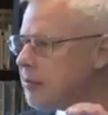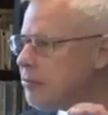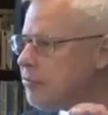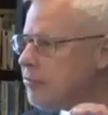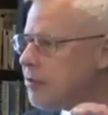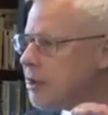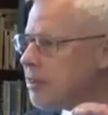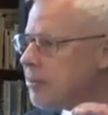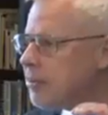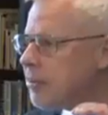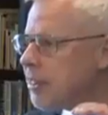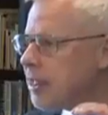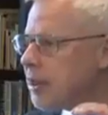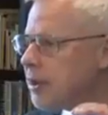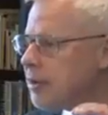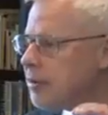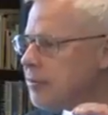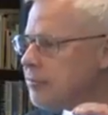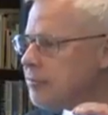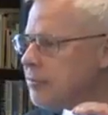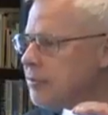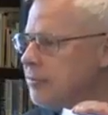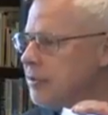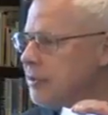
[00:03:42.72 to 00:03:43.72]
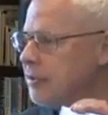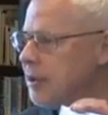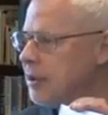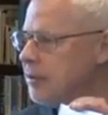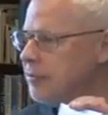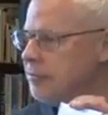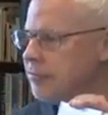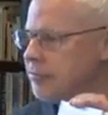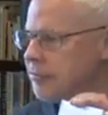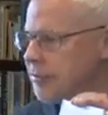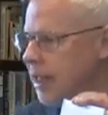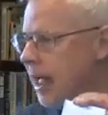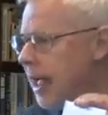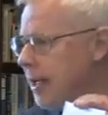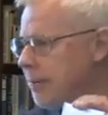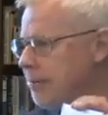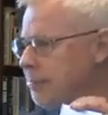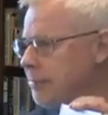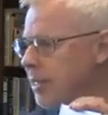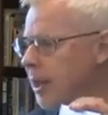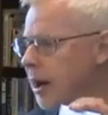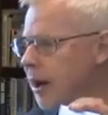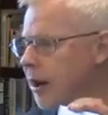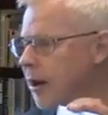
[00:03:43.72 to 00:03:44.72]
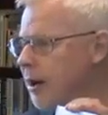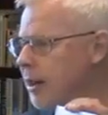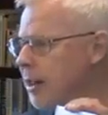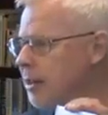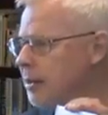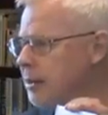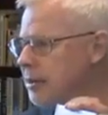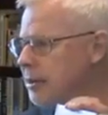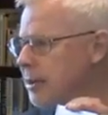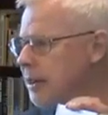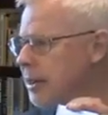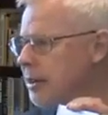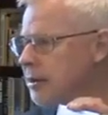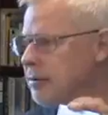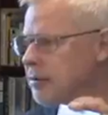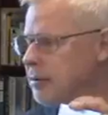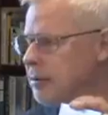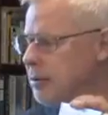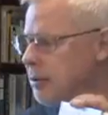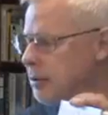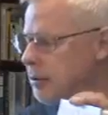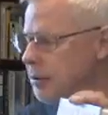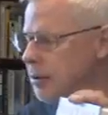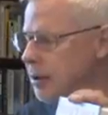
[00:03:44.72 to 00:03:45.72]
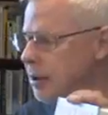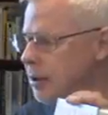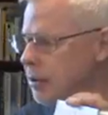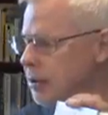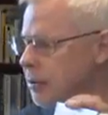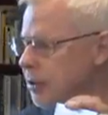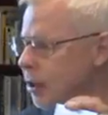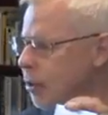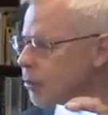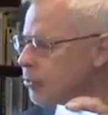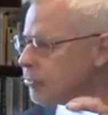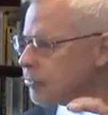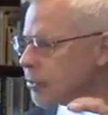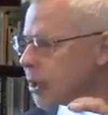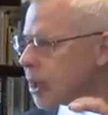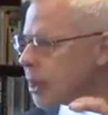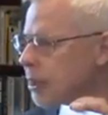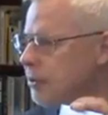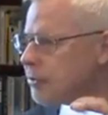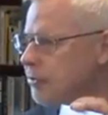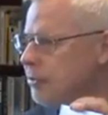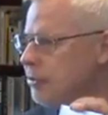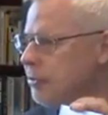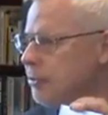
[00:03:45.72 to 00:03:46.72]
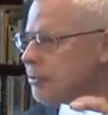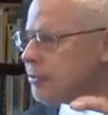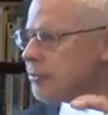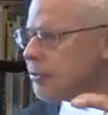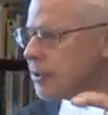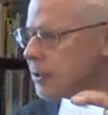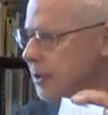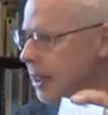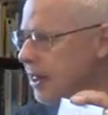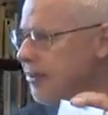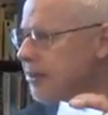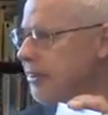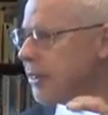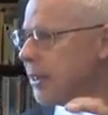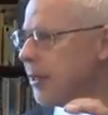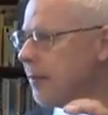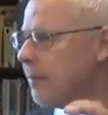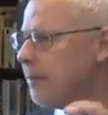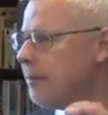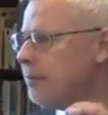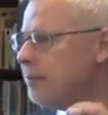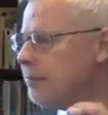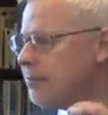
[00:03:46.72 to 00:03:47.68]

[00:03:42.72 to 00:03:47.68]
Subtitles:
interesting things is it doesn't stop there. It goes on to nothing.